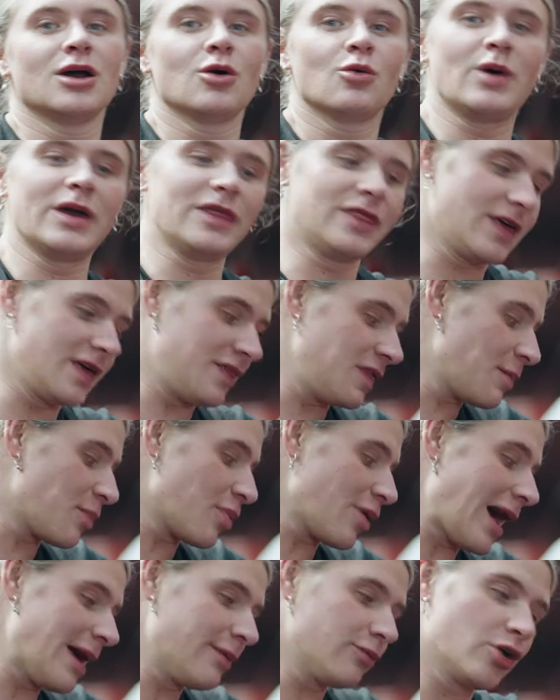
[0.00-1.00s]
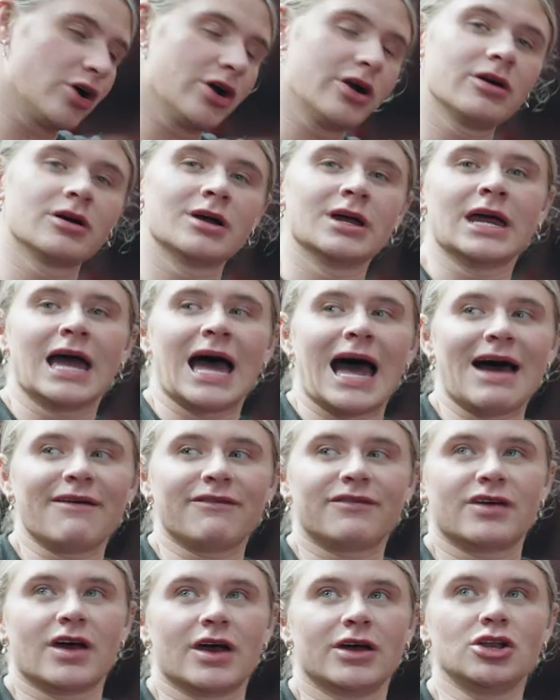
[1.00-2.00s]
with the prime row.
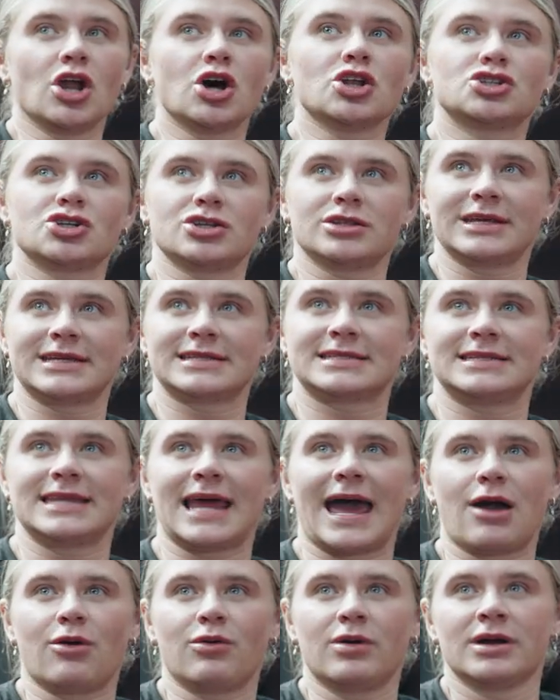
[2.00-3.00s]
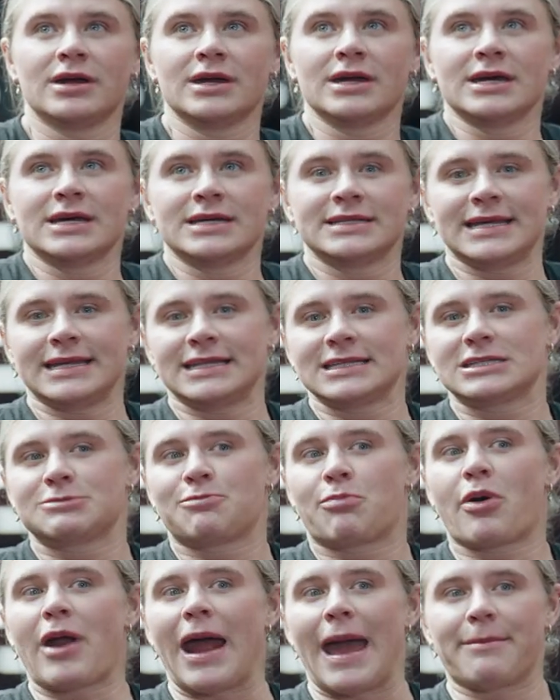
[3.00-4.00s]
I've not done this now since
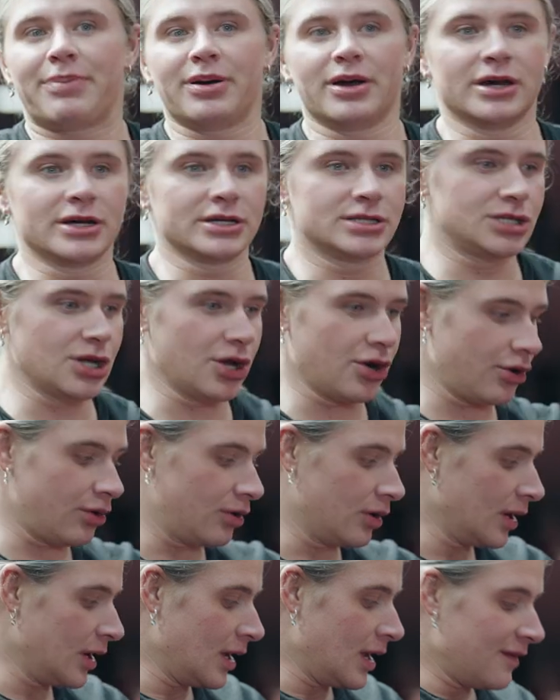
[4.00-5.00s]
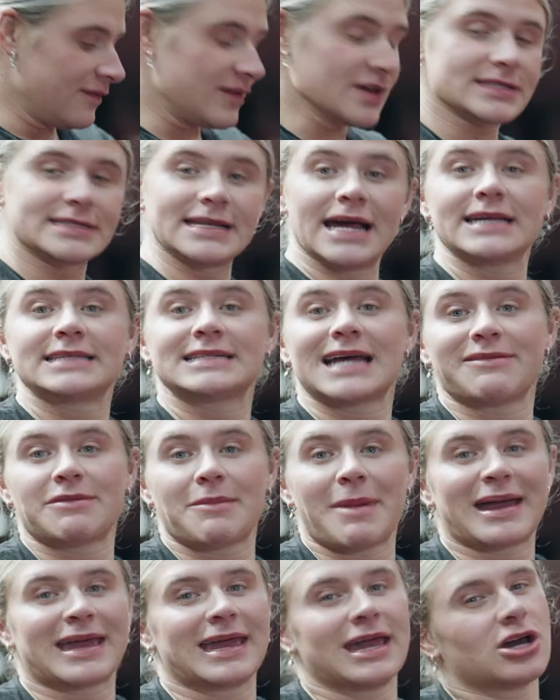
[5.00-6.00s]
prep, so it feels nice to have it
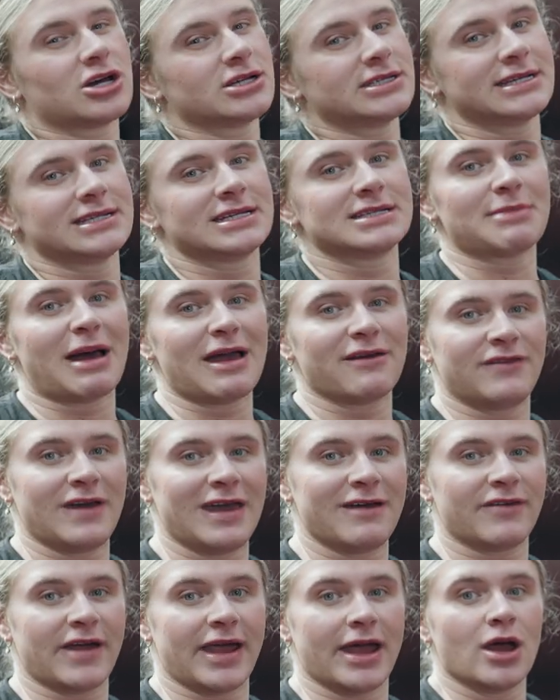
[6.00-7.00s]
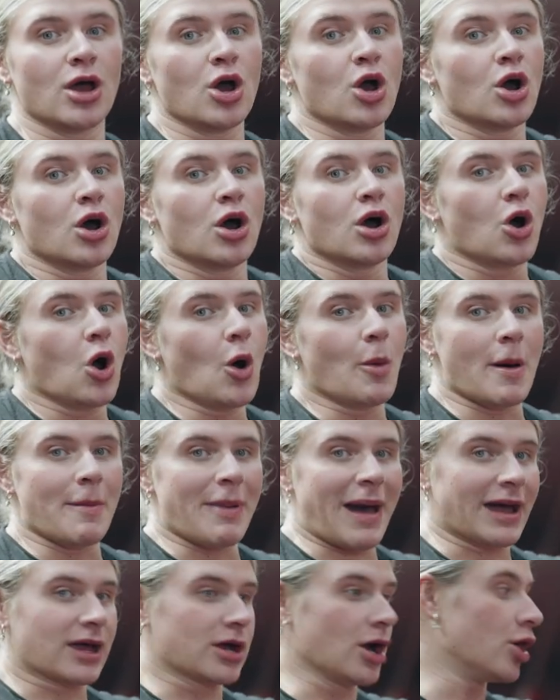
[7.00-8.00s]
back in because this is my favourite upper
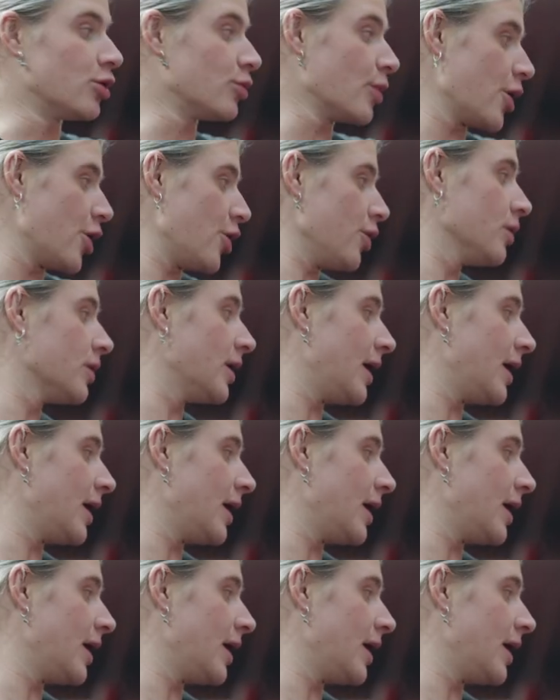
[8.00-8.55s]
back row.